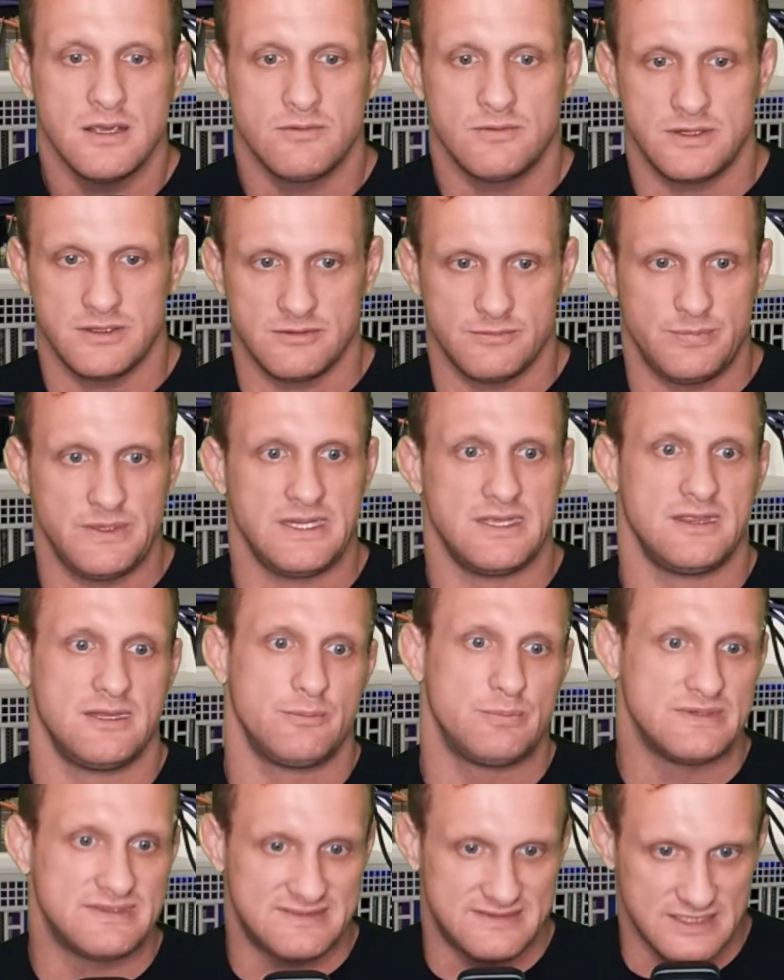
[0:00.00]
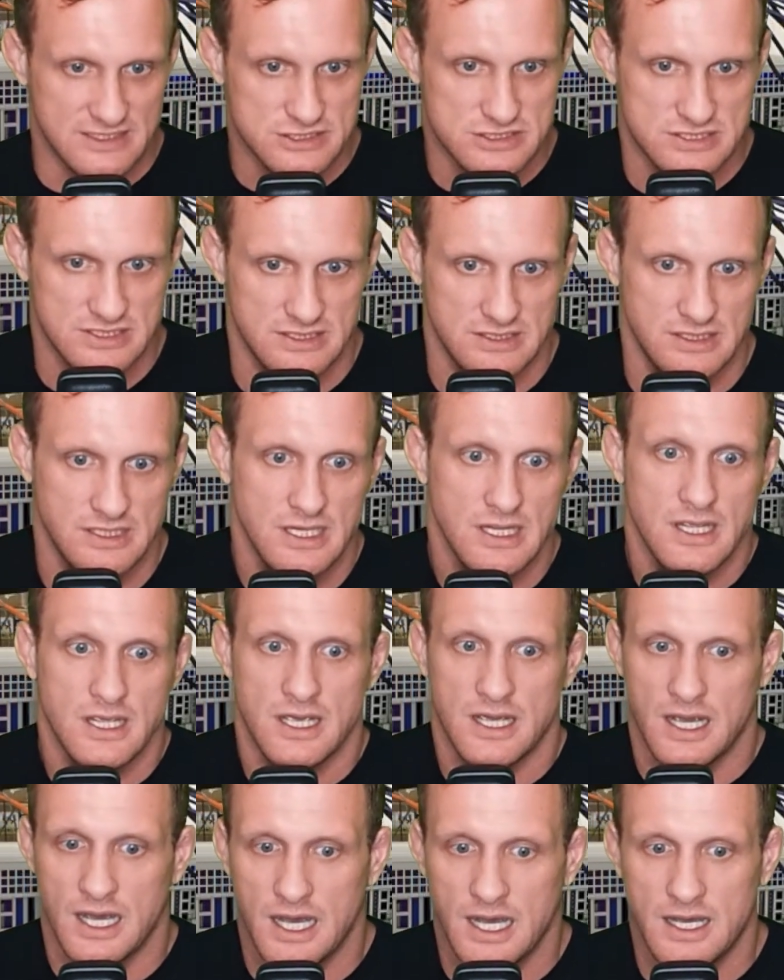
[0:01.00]
we would be in the position
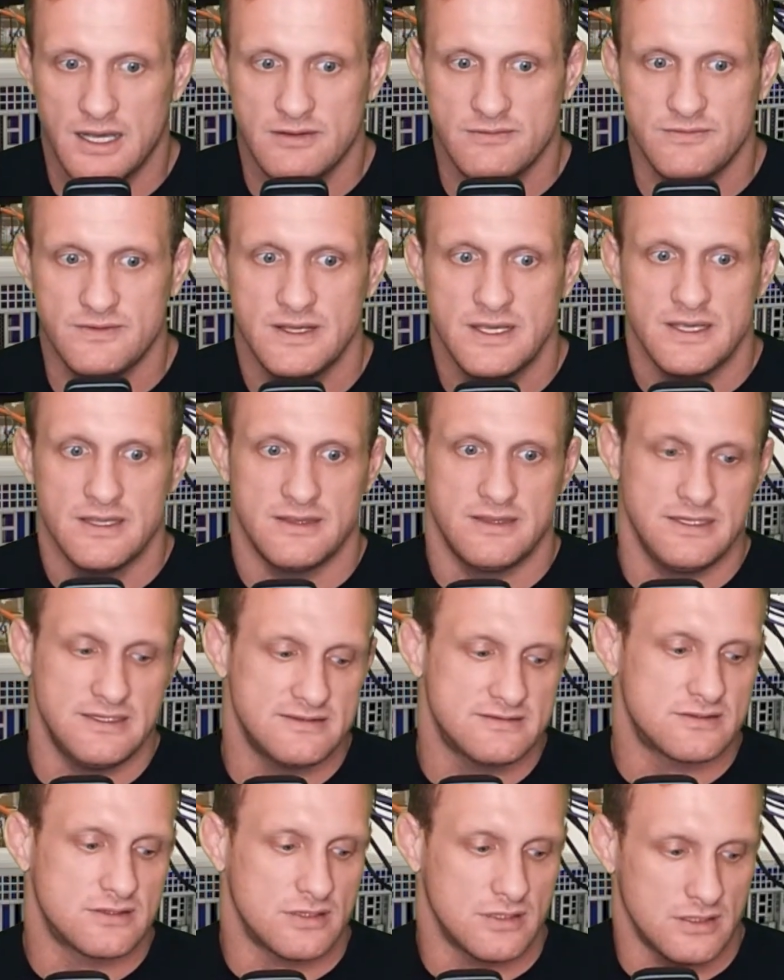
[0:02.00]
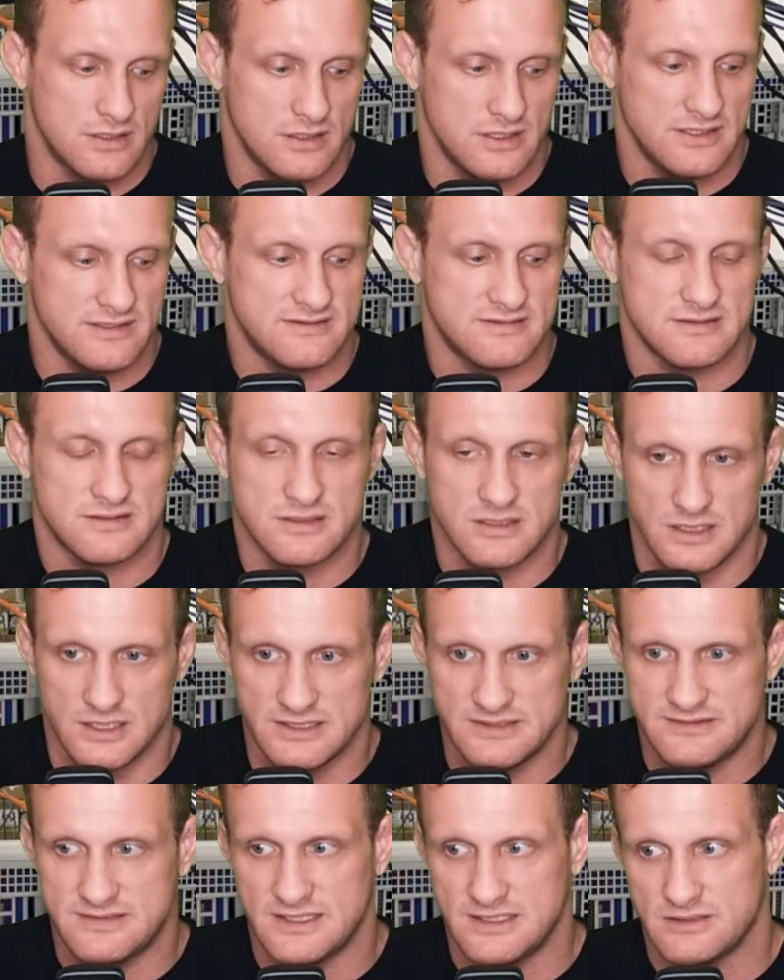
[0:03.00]
of these current
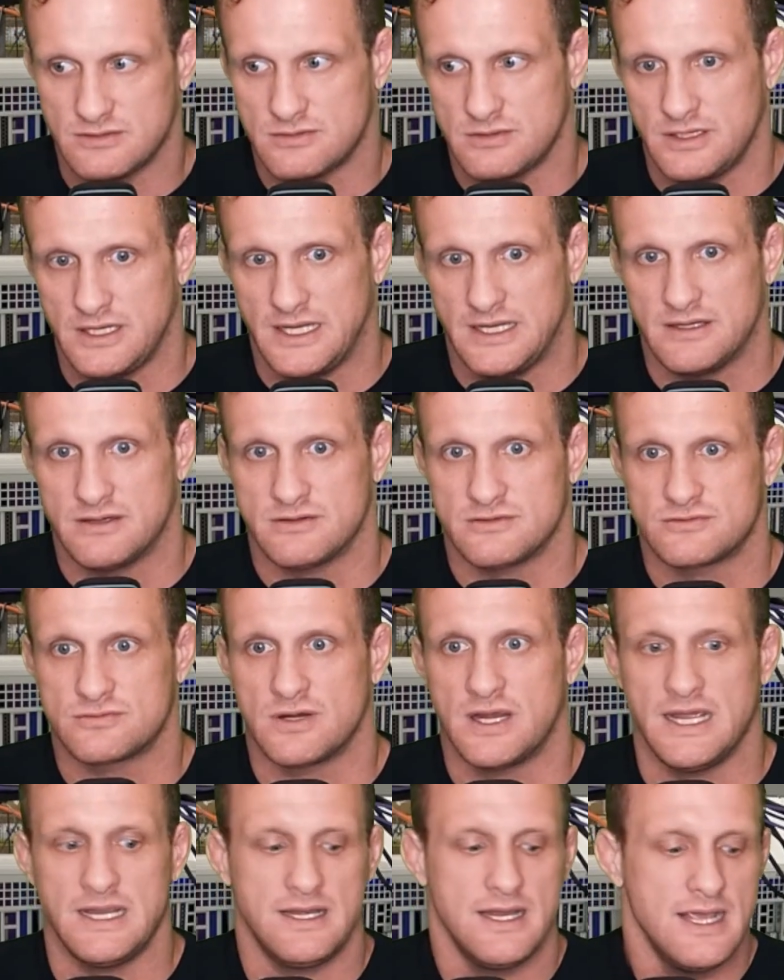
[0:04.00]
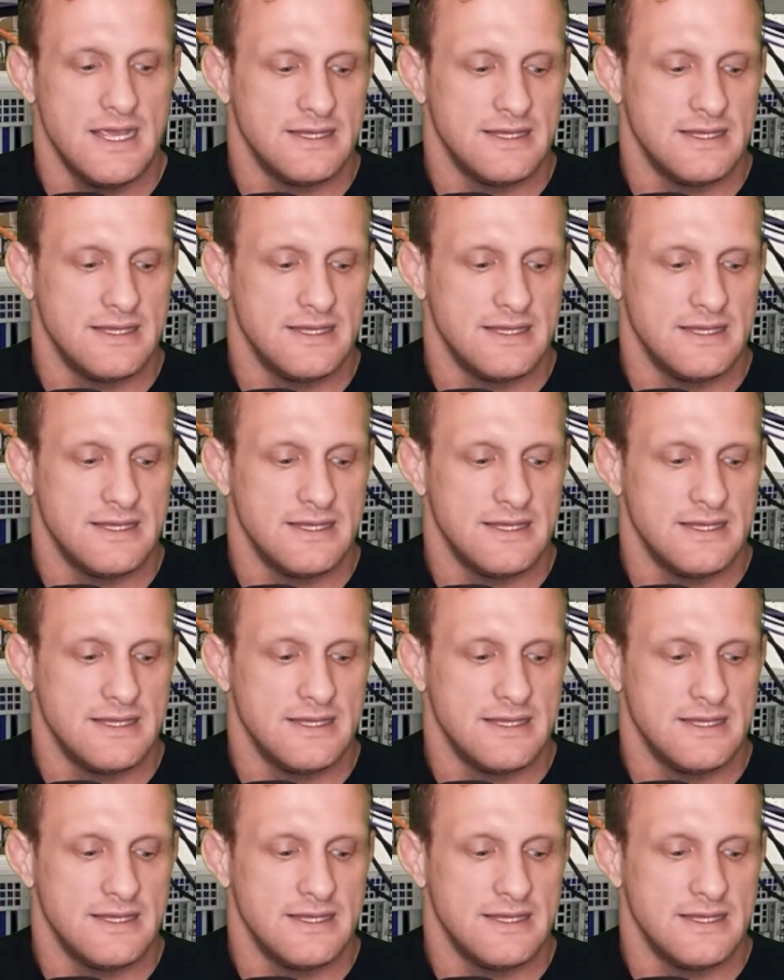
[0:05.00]
content creators, right?